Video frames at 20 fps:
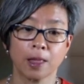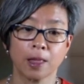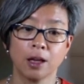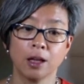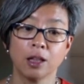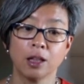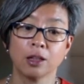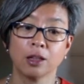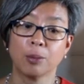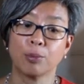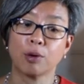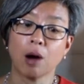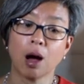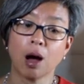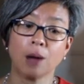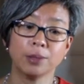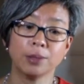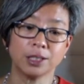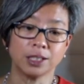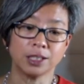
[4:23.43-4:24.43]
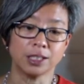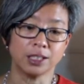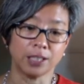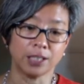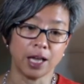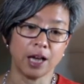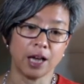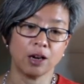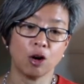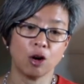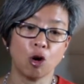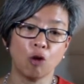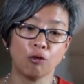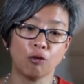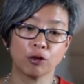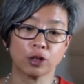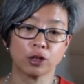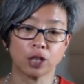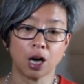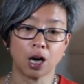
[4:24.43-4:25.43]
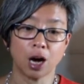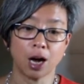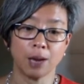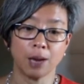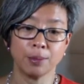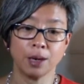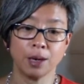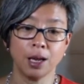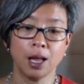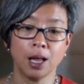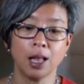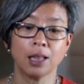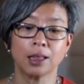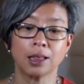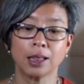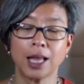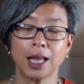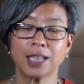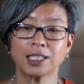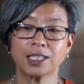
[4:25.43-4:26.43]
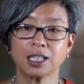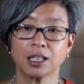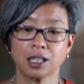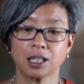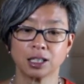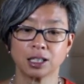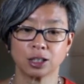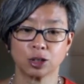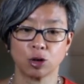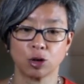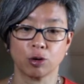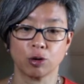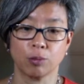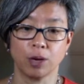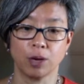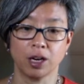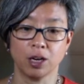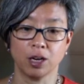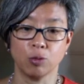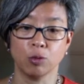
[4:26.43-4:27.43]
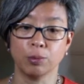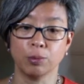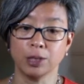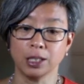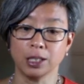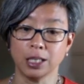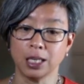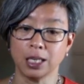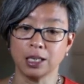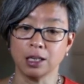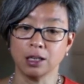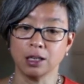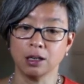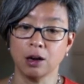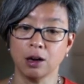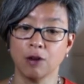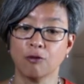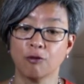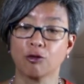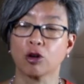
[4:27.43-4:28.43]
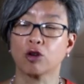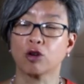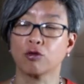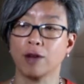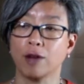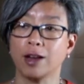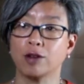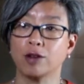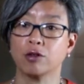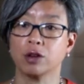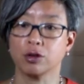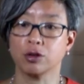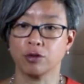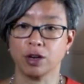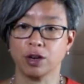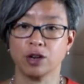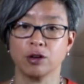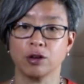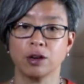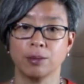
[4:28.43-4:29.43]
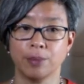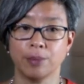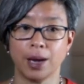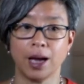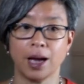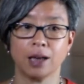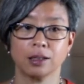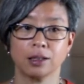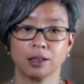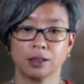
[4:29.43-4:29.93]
The promise is that over time, less and less donor money will be needed for greater and greater impact.